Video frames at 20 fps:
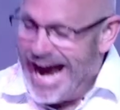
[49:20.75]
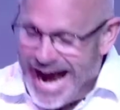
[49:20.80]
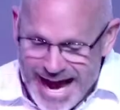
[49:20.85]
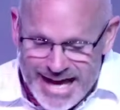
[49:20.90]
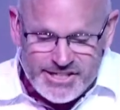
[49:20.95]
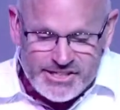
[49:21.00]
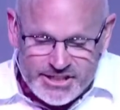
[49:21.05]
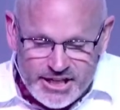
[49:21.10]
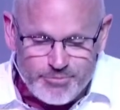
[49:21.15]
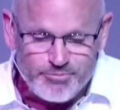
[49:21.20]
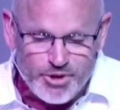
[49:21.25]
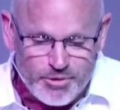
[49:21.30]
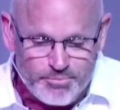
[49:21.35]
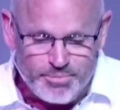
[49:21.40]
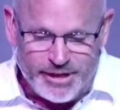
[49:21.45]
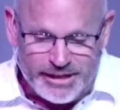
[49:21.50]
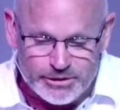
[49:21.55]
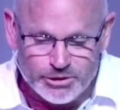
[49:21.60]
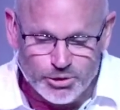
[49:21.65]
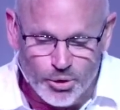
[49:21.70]
Ask him
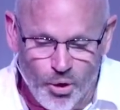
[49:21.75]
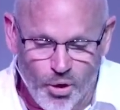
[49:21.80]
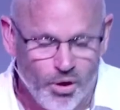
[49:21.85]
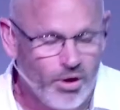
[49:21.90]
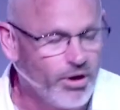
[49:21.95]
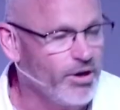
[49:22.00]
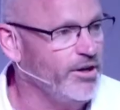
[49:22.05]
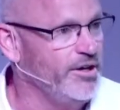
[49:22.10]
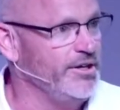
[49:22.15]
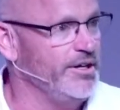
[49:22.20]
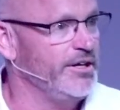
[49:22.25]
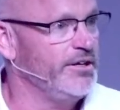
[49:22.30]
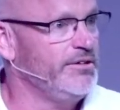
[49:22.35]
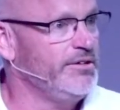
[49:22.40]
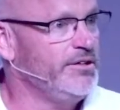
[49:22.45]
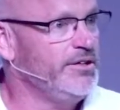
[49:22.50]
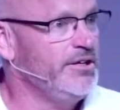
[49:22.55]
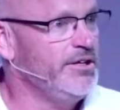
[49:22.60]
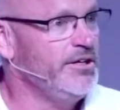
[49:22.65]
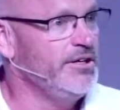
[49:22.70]
to be Lord.
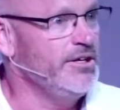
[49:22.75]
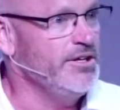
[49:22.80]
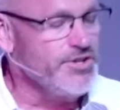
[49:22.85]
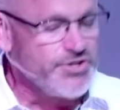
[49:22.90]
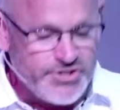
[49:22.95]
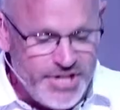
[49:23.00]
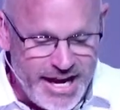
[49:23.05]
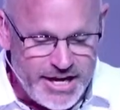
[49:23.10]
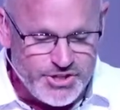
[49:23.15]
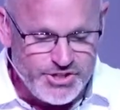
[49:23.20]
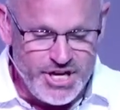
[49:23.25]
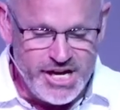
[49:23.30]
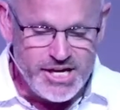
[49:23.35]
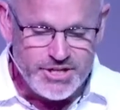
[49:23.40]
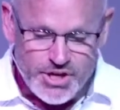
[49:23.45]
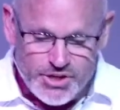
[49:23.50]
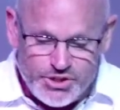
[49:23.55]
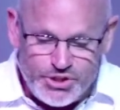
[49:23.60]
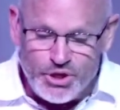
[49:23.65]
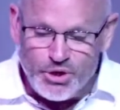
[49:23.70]
Say,
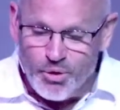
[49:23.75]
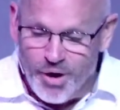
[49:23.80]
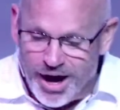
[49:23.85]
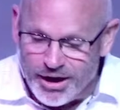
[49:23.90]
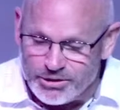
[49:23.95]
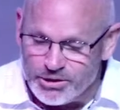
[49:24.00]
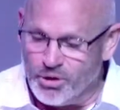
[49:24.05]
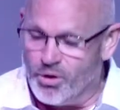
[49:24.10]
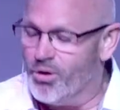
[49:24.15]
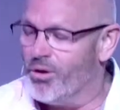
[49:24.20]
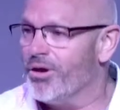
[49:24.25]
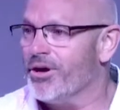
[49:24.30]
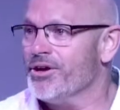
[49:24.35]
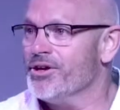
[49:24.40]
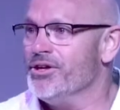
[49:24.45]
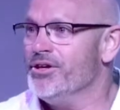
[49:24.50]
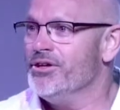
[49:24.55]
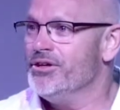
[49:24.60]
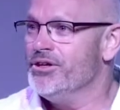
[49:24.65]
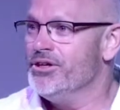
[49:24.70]
Jesus, you are
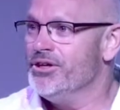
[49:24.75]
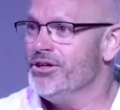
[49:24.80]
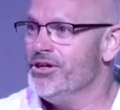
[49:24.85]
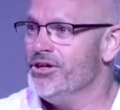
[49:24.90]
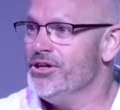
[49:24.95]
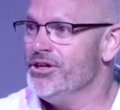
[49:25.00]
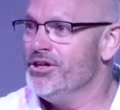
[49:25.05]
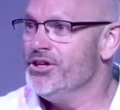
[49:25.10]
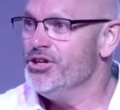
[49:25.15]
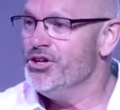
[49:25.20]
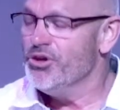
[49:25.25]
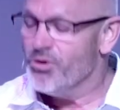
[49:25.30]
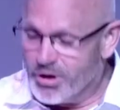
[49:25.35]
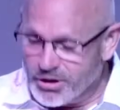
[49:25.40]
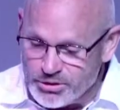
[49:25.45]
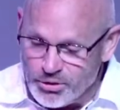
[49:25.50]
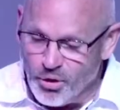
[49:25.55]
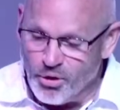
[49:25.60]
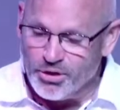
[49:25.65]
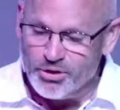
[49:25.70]
Lord.
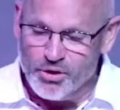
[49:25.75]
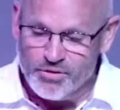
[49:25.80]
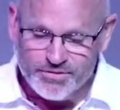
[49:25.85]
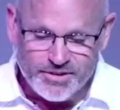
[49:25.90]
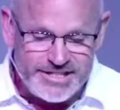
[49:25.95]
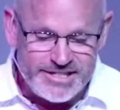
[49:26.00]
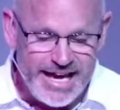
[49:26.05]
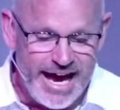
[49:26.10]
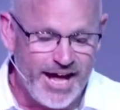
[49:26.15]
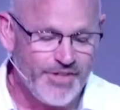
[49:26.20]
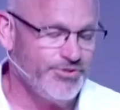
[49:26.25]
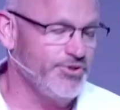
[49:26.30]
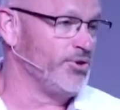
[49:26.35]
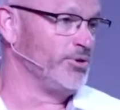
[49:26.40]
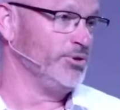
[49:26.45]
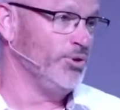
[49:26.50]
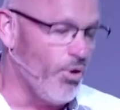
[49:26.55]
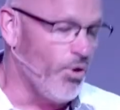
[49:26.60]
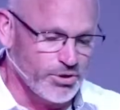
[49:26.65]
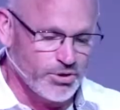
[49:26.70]
You are Lord over death.
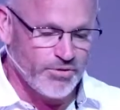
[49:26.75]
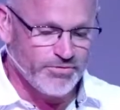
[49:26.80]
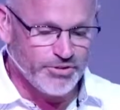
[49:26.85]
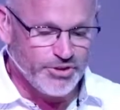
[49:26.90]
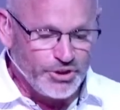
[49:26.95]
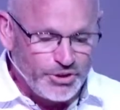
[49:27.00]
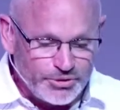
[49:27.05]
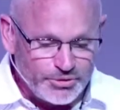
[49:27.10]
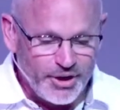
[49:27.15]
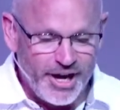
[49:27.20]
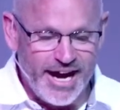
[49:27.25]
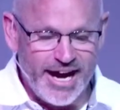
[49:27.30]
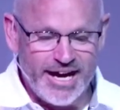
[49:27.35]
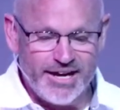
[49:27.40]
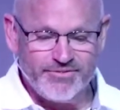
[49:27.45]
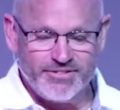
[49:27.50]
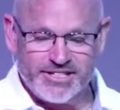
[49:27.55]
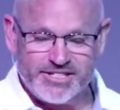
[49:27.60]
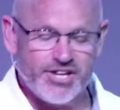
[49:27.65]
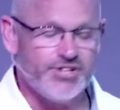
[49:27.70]
You're Lord over the
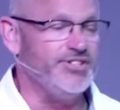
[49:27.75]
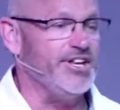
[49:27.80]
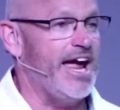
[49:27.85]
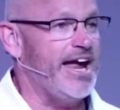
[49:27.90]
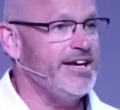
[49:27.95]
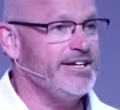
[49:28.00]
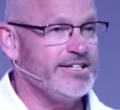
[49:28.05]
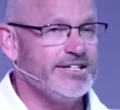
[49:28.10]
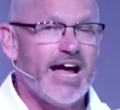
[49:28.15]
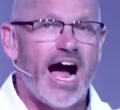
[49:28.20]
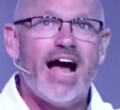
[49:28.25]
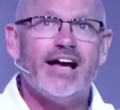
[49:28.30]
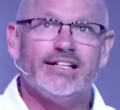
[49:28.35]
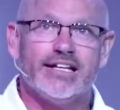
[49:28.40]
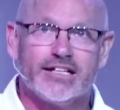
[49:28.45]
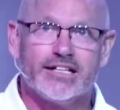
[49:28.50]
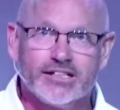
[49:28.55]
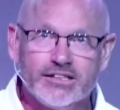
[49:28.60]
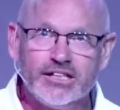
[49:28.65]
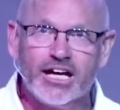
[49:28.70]
grave. And today
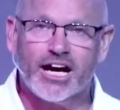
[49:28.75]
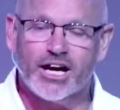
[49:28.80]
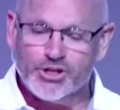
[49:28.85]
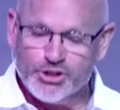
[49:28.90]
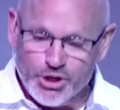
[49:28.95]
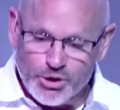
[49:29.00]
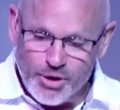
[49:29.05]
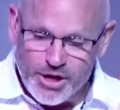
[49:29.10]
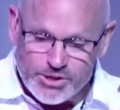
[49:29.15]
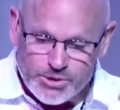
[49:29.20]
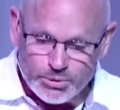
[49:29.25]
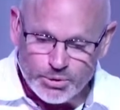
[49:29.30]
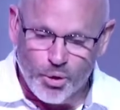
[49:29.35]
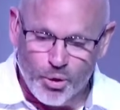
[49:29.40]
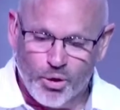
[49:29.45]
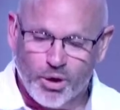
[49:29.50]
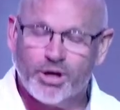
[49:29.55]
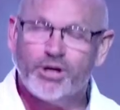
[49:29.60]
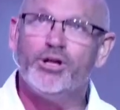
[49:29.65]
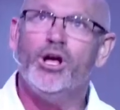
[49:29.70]
I declare you as
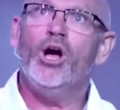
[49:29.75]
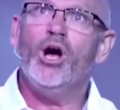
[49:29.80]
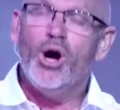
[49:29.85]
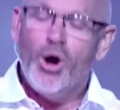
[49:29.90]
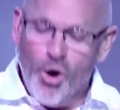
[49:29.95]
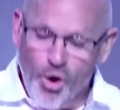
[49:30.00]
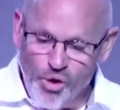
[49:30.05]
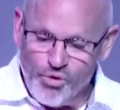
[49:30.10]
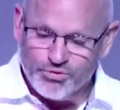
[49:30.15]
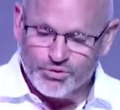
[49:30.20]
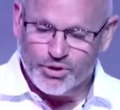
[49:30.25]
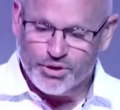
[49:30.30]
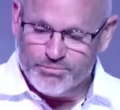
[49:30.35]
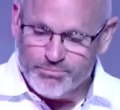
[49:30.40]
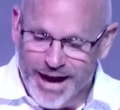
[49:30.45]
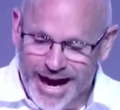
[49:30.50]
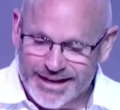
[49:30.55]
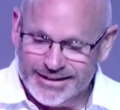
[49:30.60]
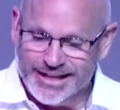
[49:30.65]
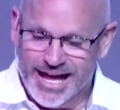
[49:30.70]
Lord
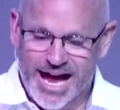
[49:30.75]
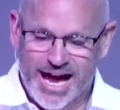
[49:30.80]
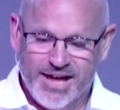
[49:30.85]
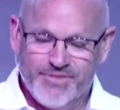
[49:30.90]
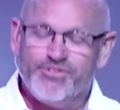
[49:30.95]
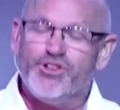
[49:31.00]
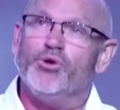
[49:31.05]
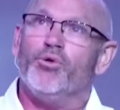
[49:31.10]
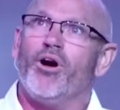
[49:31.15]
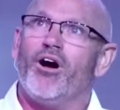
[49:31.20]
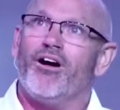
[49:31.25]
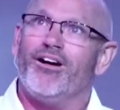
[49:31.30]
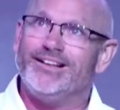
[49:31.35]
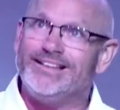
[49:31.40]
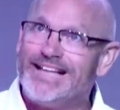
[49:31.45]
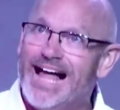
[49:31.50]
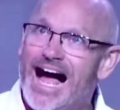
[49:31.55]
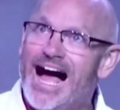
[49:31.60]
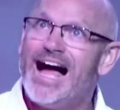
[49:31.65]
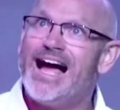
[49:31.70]
over my life. You
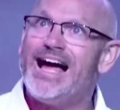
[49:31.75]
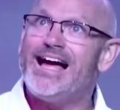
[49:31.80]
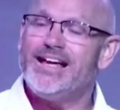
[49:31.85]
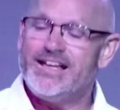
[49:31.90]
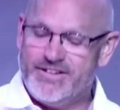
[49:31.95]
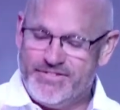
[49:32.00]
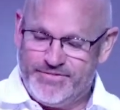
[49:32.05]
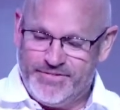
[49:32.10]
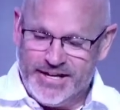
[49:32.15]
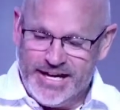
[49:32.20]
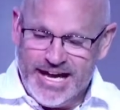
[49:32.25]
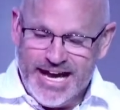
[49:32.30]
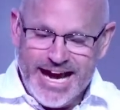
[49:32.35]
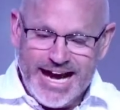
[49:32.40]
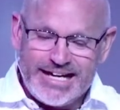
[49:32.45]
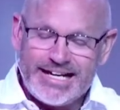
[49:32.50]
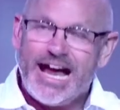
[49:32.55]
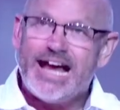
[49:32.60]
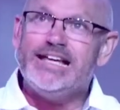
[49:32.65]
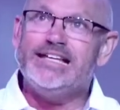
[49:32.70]
are alive
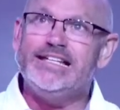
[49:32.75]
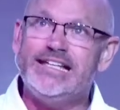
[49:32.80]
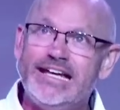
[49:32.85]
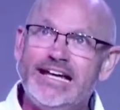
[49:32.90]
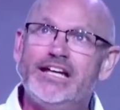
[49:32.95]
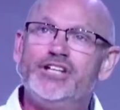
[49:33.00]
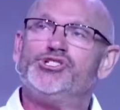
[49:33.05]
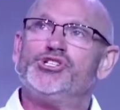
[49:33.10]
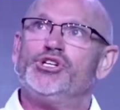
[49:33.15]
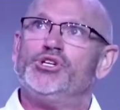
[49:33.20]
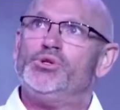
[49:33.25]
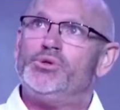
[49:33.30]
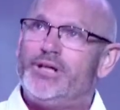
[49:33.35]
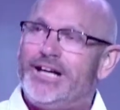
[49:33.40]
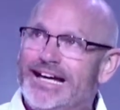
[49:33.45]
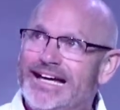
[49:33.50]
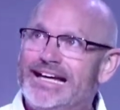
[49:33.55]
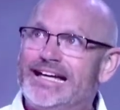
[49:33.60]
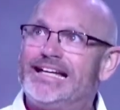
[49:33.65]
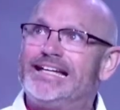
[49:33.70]
and I need
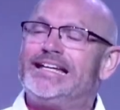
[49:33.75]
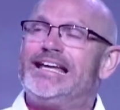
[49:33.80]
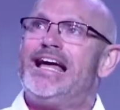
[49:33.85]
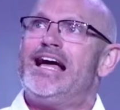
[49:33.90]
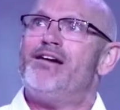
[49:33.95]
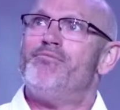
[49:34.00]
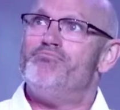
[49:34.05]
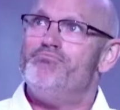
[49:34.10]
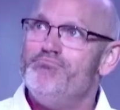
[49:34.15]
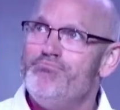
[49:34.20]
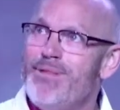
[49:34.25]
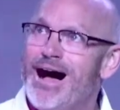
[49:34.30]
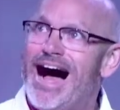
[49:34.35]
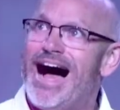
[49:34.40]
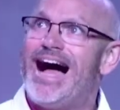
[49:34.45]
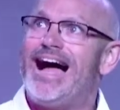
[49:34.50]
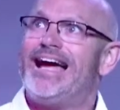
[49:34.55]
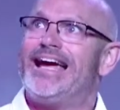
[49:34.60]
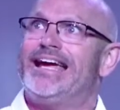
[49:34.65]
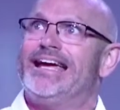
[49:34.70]
you in
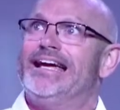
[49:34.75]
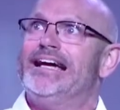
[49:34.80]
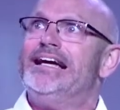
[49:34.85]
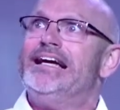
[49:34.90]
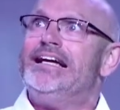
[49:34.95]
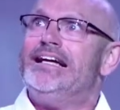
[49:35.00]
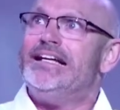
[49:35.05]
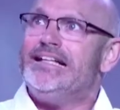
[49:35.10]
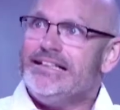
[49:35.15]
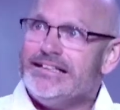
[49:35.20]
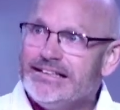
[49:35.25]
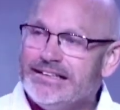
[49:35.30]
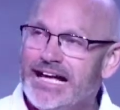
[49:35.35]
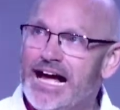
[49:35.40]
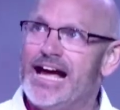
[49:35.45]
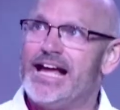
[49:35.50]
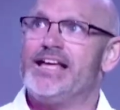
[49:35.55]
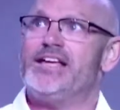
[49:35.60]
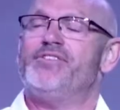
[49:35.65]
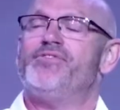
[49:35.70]
my
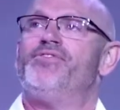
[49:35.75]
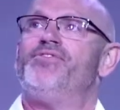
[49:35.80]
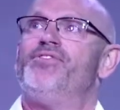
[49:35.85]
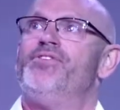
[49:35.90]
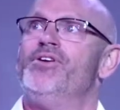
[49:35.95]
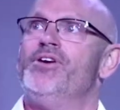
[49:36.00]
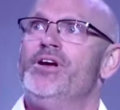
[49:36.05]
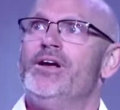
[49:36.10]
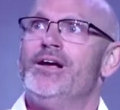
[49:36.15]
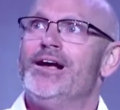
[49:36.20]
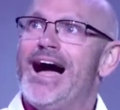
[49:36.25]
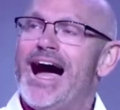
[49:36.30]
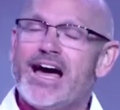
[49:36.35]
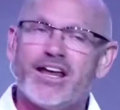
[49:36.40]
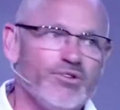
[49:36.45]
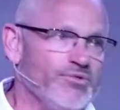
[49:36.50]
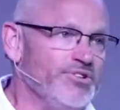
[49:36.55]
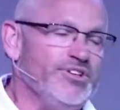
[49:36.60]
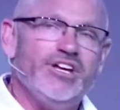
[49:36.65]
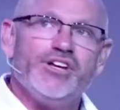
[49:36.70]
life.
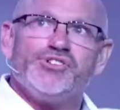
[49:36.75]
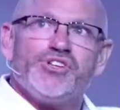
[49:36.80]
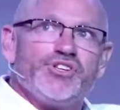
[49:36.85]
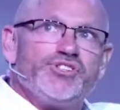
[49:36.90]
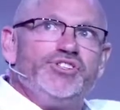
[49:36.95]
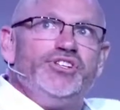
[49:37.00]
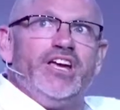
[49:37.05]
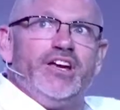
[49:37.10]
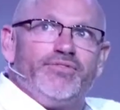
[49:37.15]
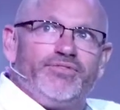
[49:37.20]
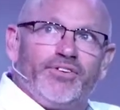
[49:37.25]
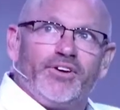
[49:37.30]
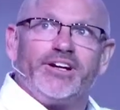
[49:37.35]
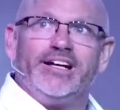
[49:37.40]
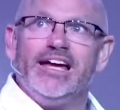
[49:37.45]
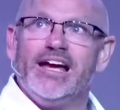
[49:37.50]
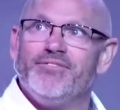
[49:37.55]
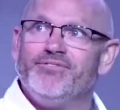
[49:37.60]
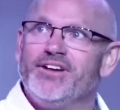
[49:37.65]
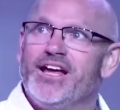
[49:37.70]
I don't just need
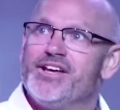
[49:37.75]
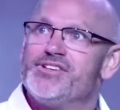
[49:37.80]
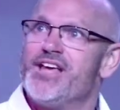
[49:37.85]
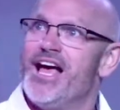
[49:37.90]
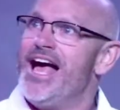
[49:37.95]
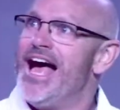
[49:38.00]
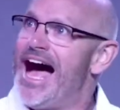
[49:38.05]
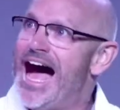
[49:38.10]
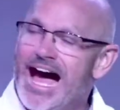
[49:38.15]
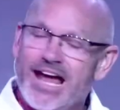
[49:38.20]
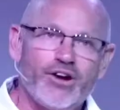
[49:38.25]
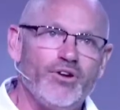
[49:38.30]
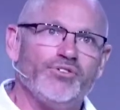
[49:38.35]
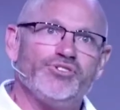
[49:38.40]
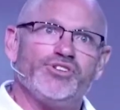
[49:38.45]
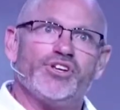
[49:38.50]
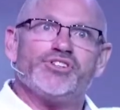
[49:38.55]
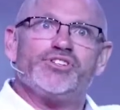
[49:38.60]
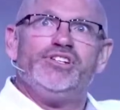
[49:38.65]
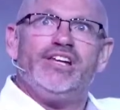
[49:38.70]
forgiveness. I
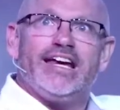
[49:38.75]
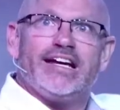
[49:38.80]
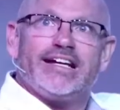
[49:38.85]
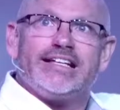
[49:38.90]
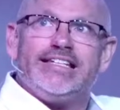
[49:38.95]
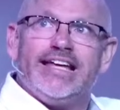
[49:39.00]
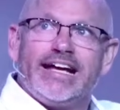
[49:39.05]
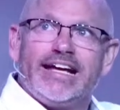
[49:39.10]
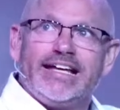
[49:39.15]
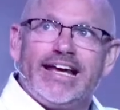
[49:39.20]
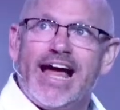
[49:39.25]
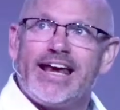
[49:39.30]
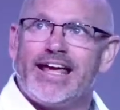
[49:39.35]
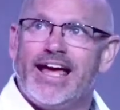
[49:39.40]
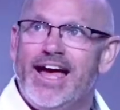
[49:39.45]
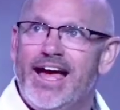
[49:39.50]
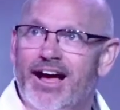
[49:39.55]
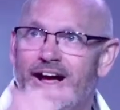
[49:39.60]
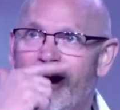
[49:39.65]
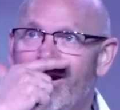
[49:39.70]
don't just need a ticket
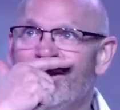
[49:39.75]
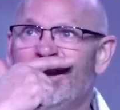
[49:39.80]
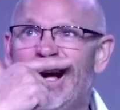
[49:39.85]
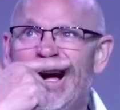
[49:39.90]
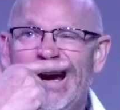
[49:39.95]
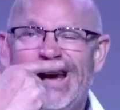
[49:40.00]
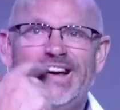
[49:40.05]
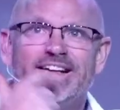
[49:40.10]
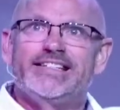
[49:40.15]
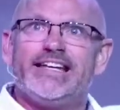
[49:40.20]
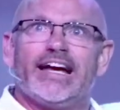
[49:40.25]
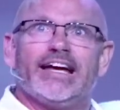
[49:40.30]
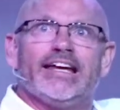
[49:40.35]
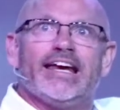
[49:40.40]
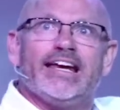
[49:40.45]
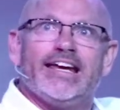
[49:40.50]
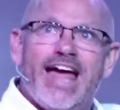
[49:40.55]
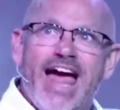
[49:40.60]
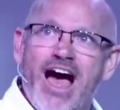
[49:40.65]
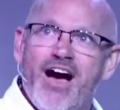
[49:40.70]
out of hell and a
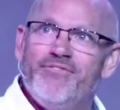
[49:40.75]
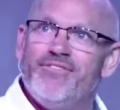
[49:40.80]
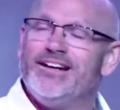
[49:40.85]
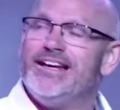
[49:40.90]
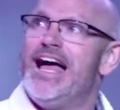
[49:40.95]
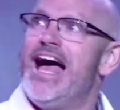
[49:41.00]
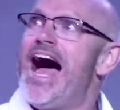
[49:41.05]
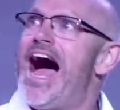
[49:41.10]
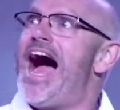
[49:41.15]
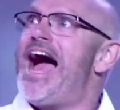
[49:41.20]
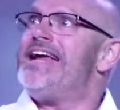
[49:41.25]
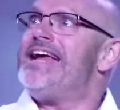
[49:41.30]
ticket into heaven.